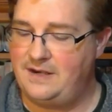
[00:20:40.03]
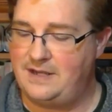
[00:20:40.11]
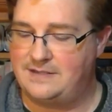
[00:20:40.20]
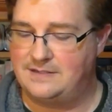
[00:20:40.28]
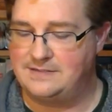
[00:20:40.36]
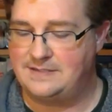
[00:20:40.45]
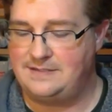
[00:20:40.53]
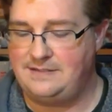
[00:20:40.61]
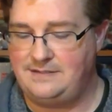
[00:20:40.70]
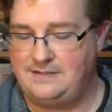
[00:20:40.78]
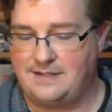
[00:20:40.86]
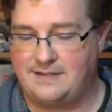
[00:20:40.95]
I can
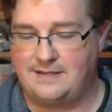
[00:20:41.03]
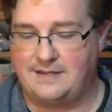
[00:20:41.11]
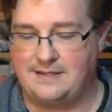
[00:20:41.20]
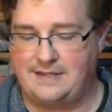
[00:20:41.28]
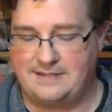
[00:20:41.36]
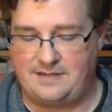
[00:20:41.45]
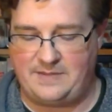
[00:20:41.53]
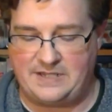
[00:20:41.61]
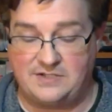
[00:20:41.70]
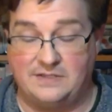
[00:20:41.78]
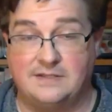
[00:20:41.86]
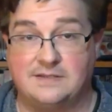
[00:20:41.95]
see, I can
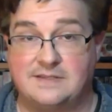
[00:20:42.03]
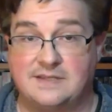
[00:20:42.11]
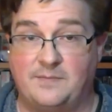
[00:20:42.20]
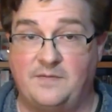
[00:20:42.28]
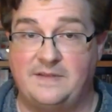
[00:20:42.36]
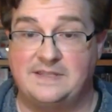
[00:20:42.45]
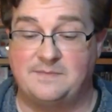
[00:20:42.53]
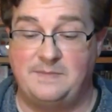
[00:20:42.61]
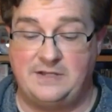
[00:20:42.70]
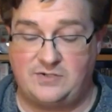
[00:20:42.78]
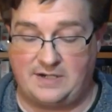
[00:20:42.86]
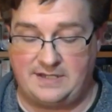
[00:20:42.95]
imagine that some events may
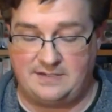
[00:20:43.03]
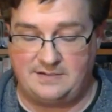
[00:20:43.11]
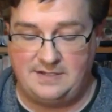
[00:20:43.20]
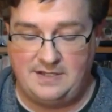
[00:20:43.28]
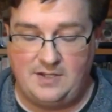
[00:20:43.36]
try and